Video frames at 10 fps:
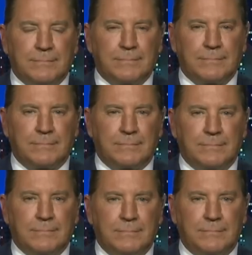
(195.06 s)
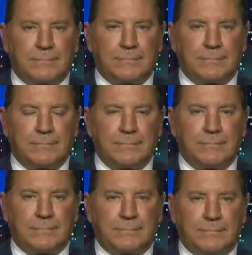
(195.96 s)

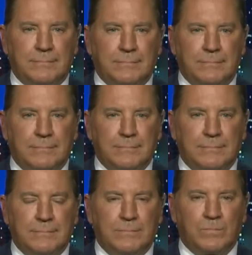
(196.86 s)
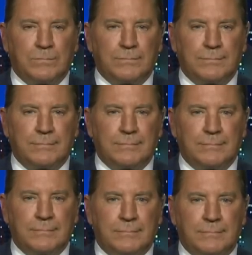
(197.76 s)

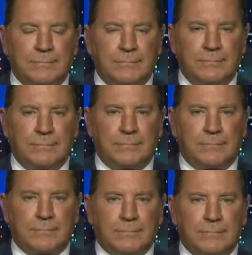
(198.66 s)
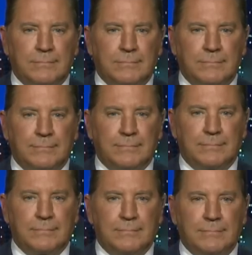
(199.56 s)

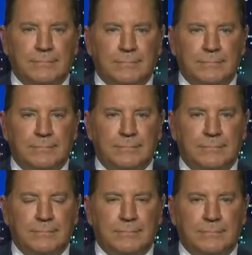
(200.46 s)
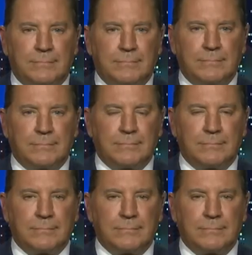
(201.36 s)
(not speaking)